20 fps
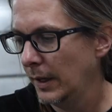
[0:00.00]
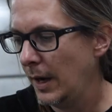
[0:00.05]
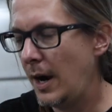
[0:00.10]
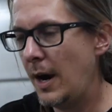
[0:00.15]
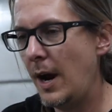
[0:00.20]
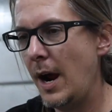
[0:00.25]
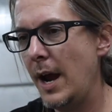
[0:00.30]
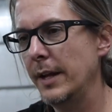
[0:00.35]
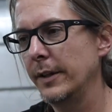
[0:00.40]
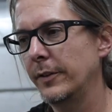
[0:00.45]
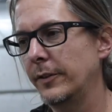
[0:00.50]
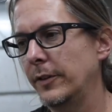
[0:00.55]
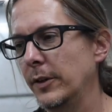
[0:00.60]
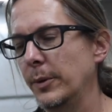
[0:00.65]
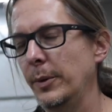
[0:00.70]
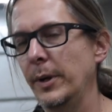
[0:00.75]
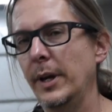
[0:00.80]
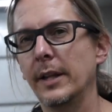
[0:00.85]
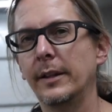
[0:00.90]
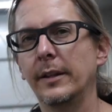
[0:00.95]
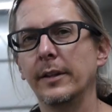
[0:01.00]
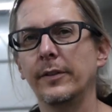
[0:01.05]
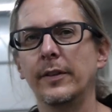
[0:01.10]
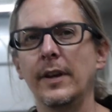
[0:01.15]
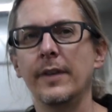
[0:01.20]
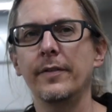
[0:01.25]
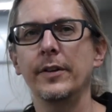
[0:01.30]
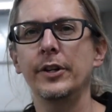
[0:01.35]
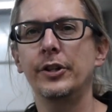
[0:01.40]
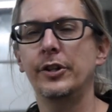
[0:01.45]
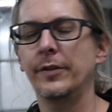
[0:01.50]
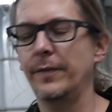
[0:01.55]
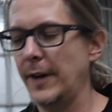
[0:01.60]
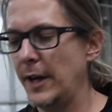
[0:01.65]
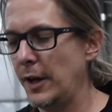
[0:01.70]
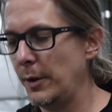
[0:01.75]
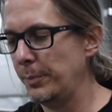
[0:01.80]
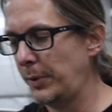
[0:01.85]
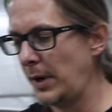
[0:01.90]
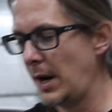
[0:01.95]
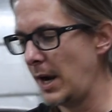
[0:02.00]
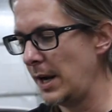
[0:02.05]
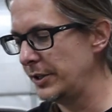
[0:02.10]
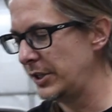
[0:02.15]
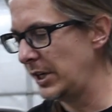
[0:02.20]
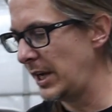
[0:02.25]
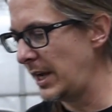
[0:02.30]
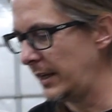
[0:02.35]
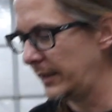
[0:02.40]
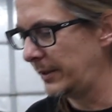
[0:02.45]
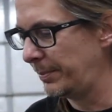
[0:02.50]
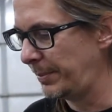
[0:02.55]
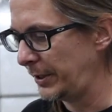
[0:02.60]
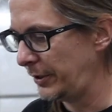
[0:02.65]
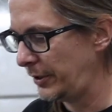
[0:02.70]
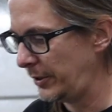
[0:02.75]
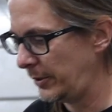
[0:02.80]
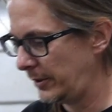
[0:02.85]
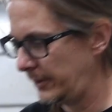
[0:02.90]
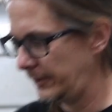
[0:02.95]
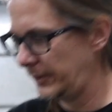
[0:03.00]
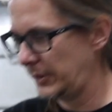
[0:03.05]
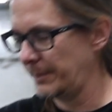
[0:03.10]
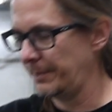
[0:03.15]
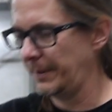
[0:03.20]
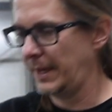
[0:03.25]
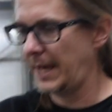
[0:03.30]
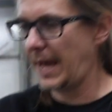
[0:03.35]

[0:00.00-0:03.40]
Alright, so we got the 70 Chevelle project, been doing some